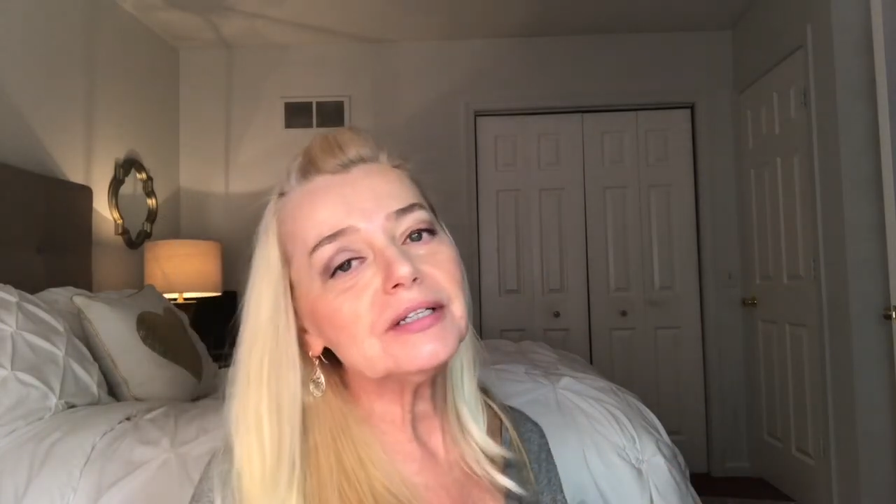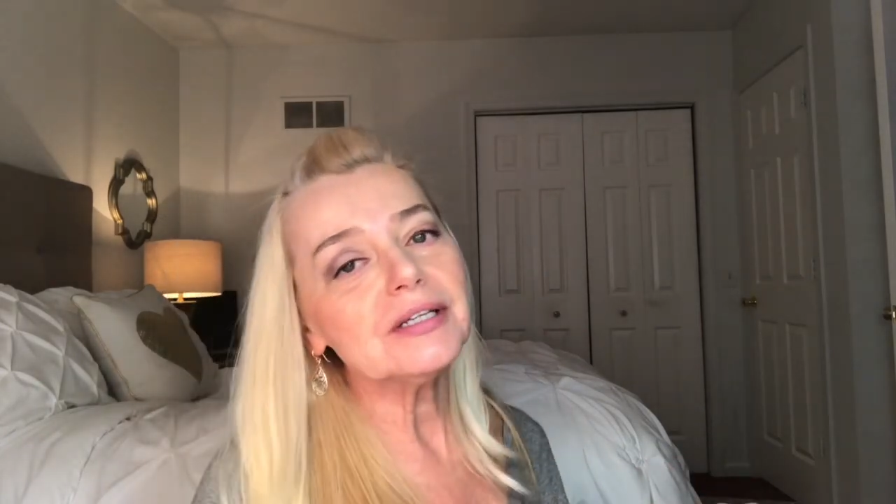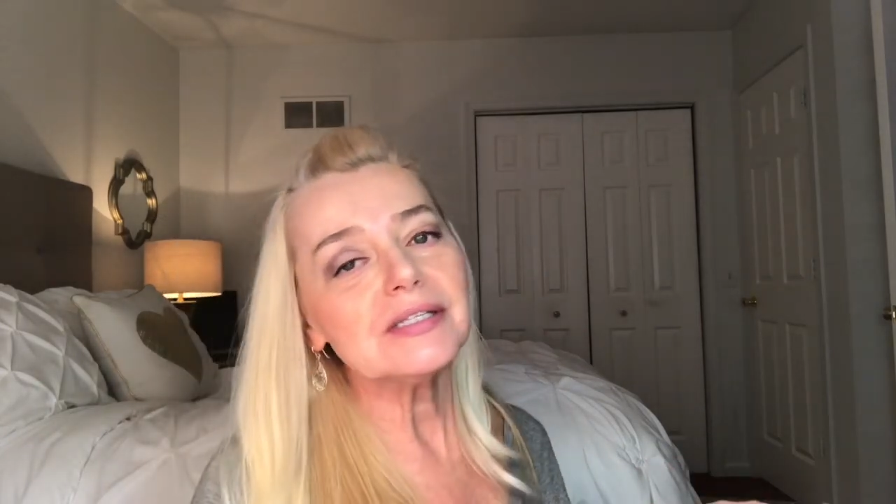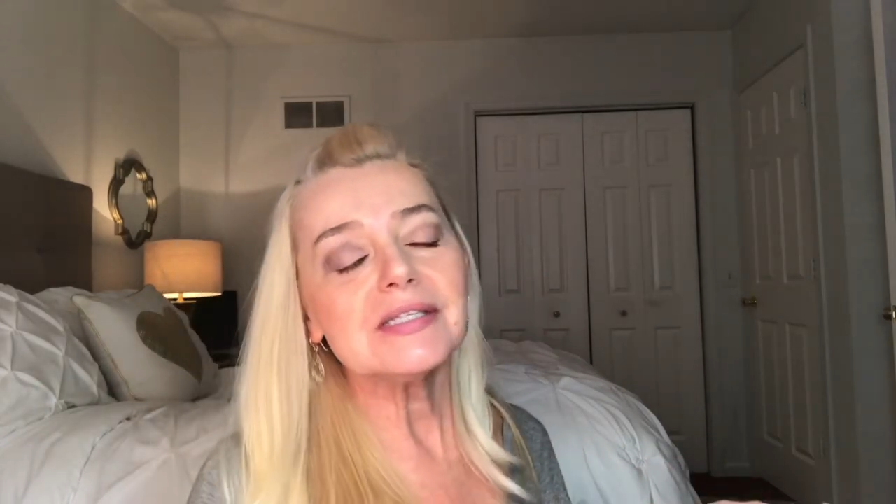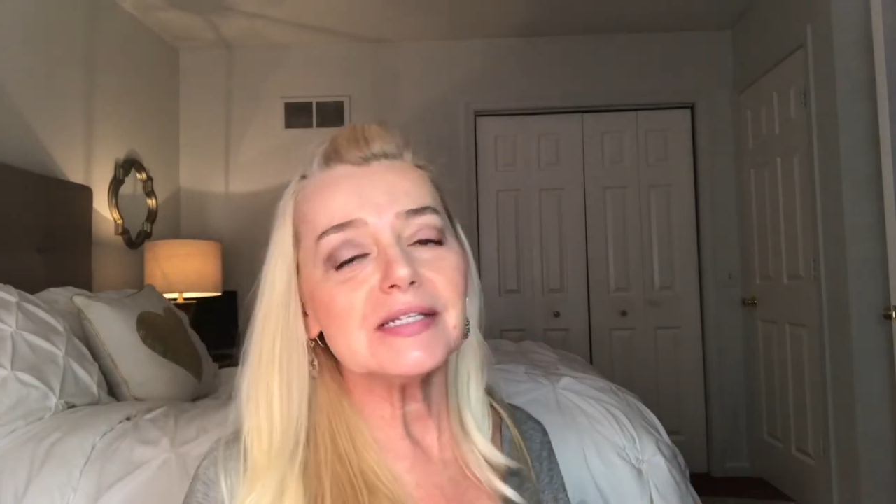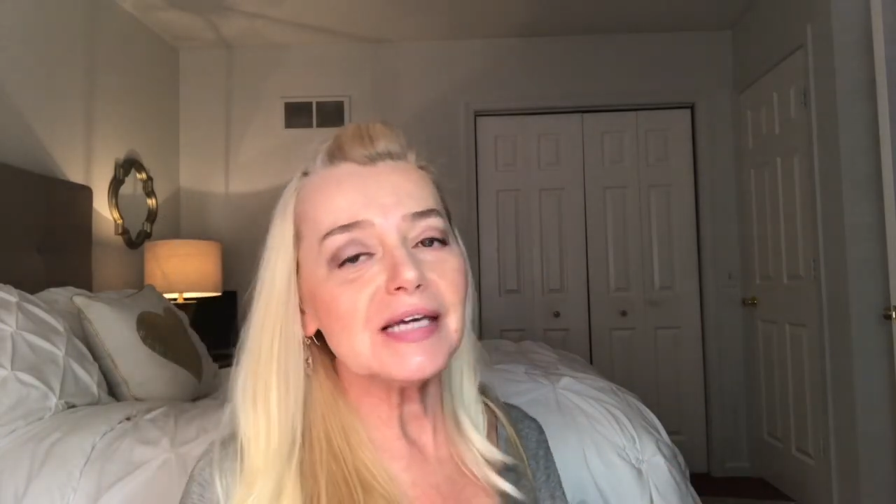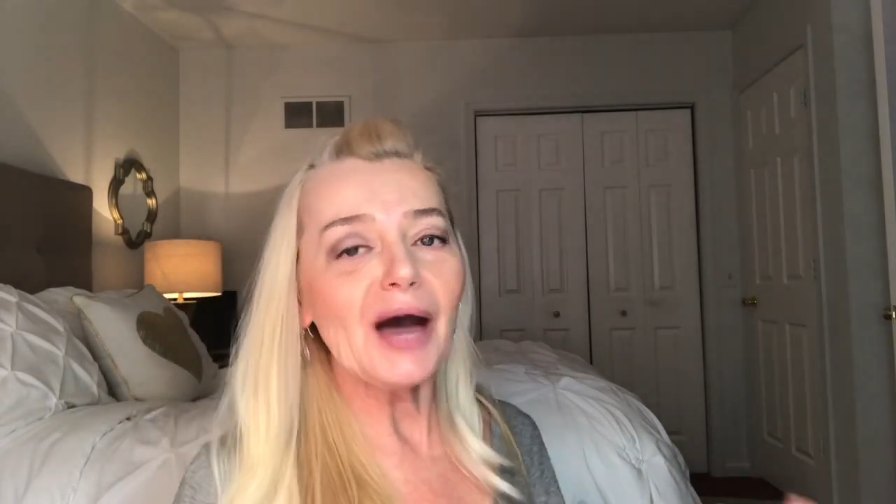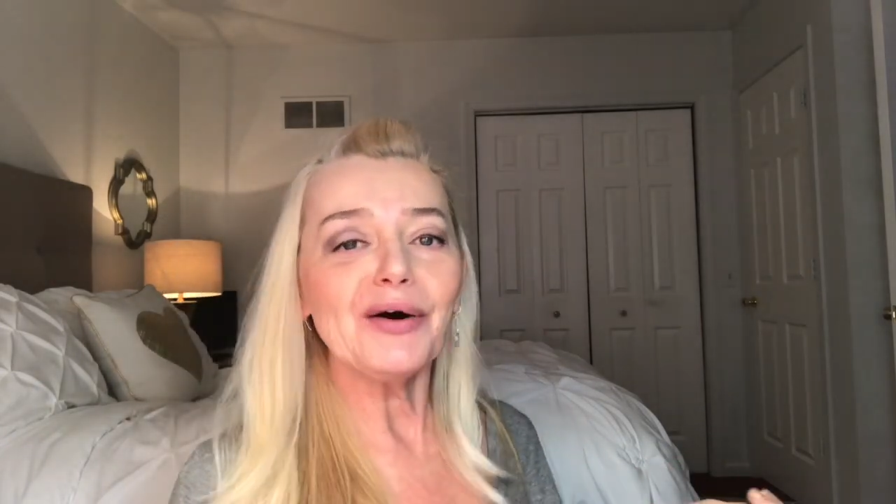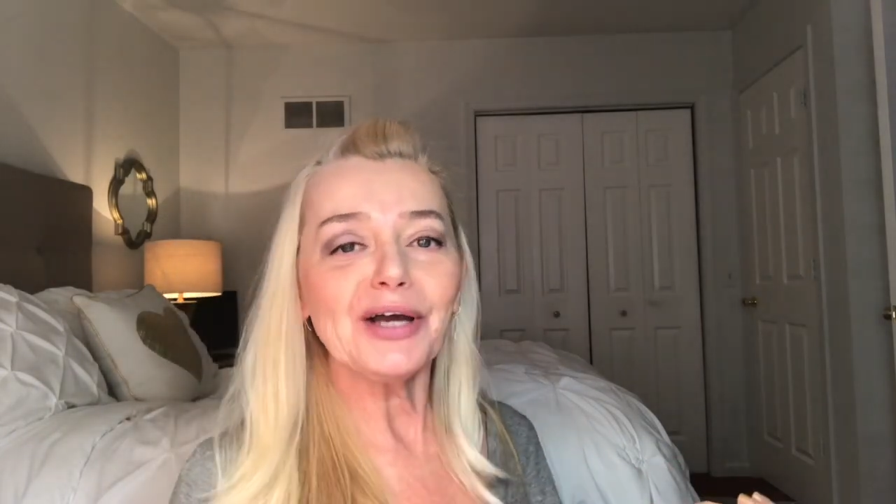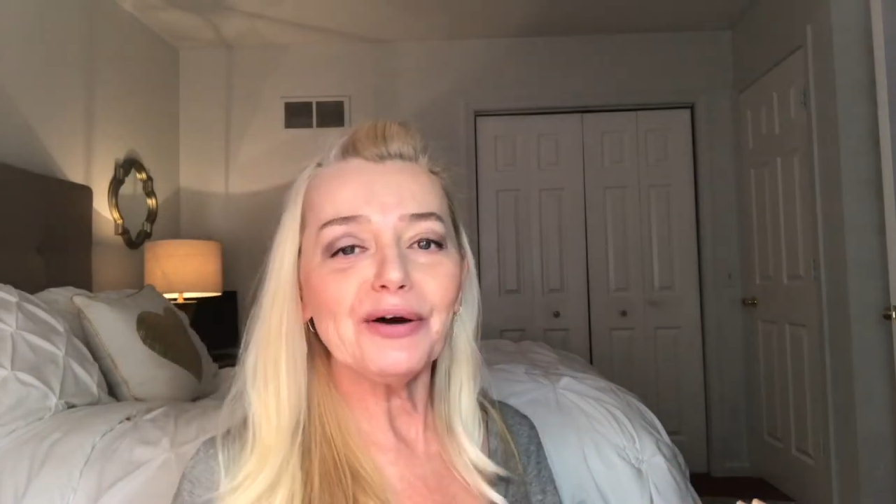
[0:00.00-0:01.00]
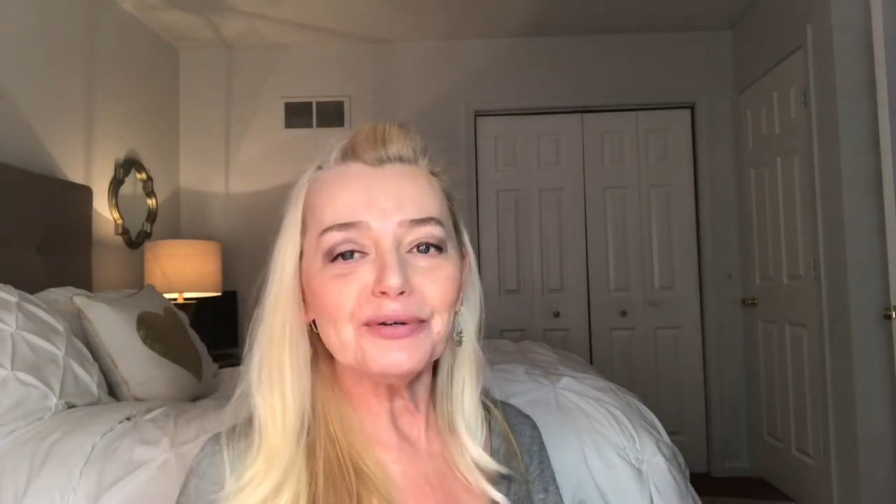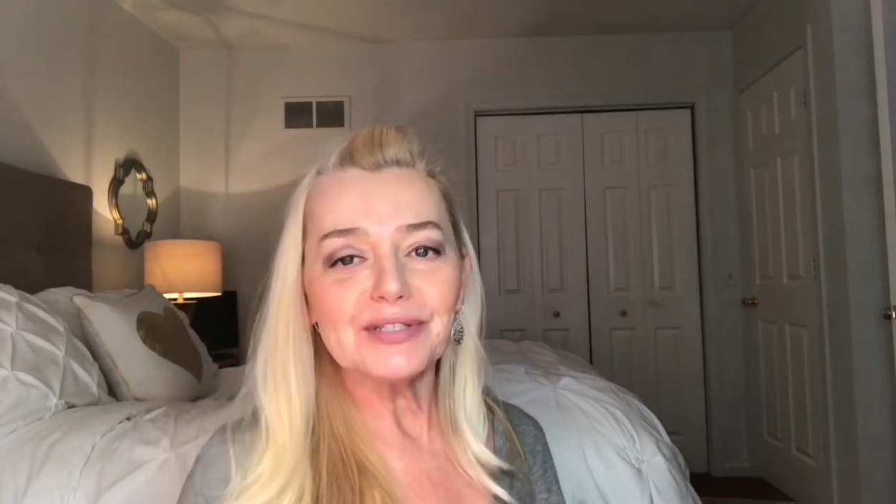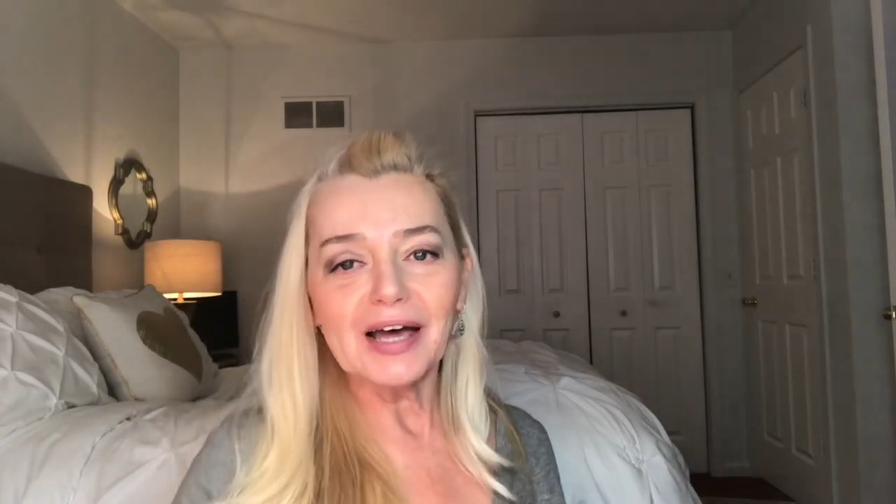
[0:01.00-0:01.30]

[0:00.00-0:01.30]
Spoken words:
and see how it goes,